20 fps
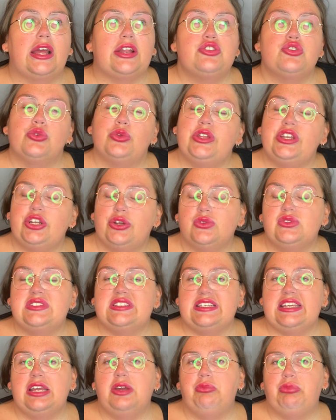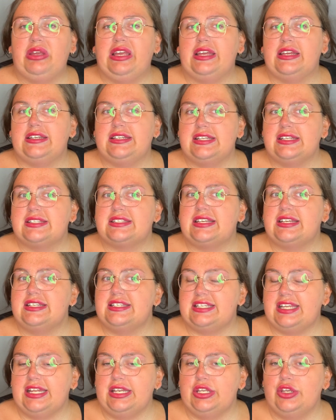truly don't see it being
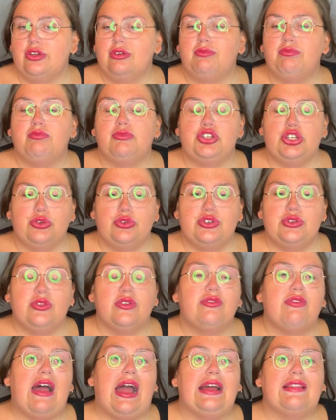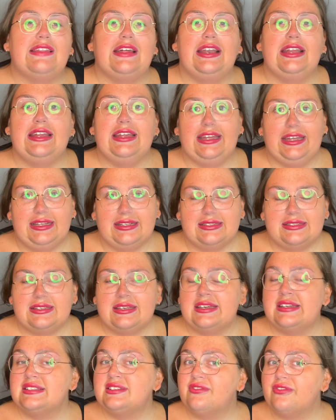discontinued due to the fact that it is
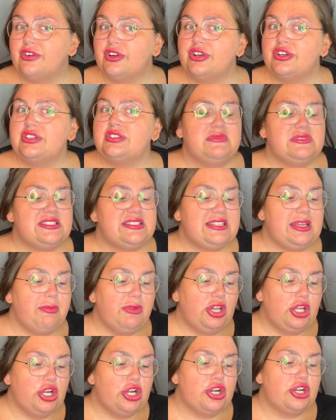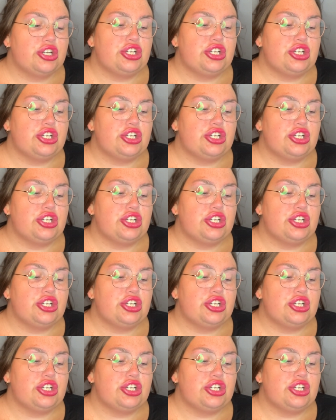his first. Similar